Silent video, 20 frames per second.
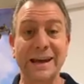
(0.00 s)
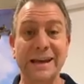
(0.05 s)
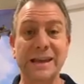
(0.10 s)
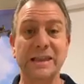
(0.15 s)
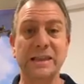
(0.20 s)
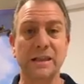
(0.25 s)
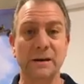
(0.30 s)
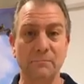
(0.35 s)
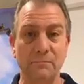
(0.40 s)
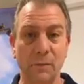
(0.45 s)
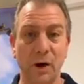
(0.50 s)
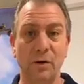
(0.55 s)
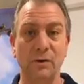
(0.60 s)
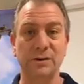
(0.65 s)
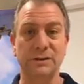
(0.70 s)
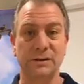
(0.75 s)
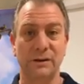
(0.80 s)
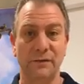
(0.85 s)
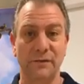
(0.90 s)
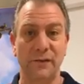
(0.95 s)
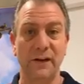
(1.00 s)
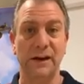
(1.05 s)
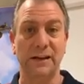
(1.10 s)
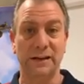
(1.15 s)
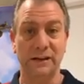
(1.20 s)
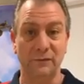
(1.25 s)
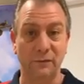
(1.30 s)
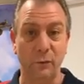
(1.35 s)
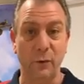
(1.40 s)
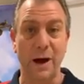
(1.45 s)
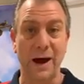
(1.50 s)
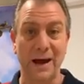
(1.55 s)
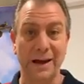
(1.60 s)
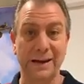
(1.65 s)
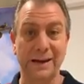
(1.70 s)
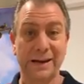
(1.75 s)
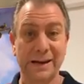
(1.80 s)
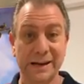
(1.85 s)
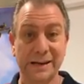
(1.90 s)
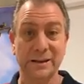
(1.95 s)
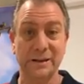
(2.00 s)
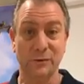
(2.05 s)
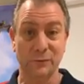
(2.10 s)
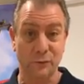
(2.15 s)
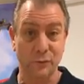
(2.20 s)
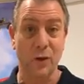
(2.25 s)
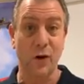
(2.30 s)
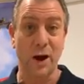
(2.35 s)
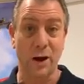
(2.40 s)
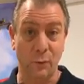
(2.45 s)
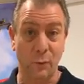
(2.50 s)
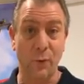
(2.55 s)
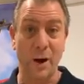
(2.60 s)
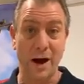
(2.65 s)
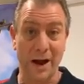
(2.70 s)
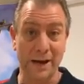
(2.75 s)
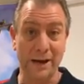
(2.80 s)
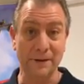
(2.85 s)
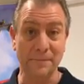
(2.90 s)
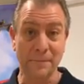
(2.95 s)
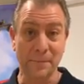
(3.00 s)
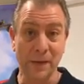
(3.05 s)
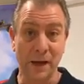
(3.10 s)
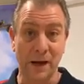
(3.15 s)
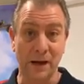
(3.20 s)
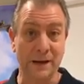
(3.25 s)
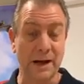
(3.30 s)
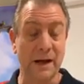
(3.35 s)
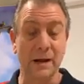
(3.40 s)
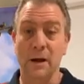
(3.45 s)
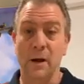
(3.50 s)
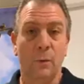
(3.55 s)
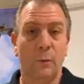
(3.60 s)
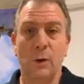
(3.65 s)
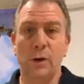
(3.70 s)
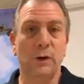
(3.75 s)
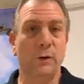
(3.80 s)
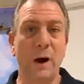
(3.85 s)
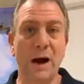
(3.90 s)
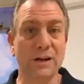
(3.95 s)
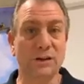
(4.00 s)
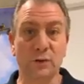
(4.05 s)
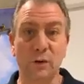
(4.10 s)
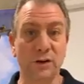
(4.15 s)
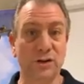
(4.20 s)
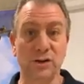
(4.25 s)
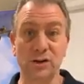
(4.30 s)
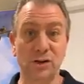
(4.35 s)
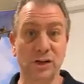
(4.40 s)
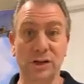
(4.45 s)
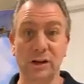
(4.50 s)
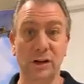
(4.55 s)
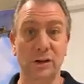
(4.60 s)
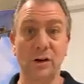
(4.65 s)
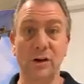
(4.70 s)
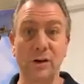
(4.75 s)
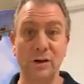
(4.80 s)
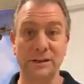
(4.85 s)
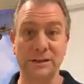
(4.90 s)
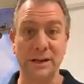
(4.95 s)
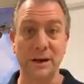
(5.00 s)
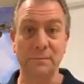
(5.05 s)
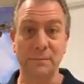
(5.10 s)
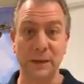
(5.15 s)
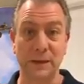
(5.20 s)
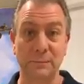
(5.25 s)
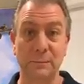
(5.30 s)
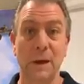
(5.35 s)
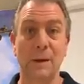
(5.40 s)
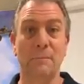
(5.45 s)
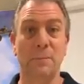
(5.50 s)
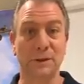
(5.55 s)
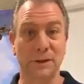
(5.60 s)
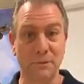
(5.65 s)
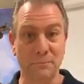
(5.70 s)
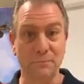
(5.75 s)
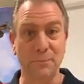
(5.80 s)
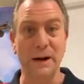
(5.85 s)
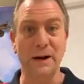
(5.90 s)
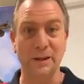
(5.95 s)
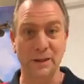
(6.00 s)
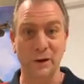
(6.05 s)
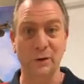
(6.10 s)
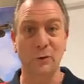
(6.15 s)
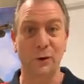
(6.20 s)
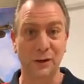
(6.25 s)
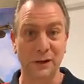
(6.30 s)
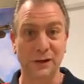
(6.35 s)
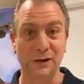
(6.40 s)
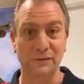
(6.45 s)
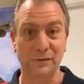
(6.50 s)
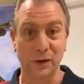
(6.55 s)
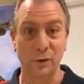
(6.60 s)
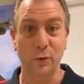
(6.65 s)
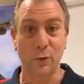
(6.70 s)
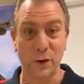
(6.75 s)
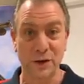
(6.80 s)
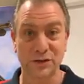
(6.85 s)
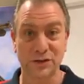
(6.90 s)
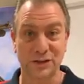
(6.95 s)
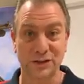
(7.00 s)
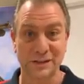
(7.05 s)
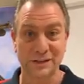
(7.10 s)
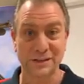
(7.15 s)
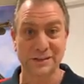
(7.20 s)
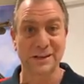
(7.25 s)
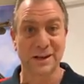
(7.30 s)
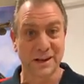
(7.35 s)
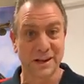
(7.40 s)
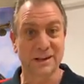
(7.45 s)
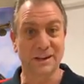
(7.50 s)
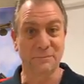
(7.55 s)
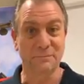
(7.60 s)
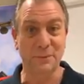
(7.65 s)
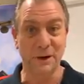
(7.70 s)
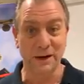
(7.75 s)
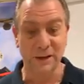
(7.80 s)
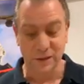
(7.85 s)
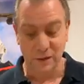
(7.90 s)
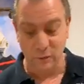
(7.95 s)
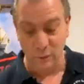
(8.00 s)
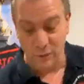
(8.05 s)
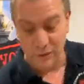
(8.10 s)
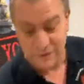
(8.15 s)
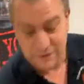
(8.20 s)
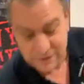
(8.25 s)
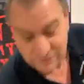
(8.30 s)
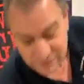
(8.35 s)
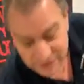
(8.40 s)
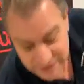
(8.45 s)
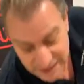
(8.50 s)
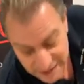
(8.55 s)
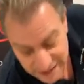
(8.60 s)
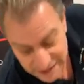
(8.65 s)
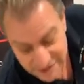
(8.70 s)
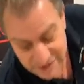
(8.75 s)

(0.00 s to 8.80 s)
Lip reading: in the most effective way, in the right way. Okay, when you ask questions, you're going to learn something, but the better the quality of your questions, the better the quality of the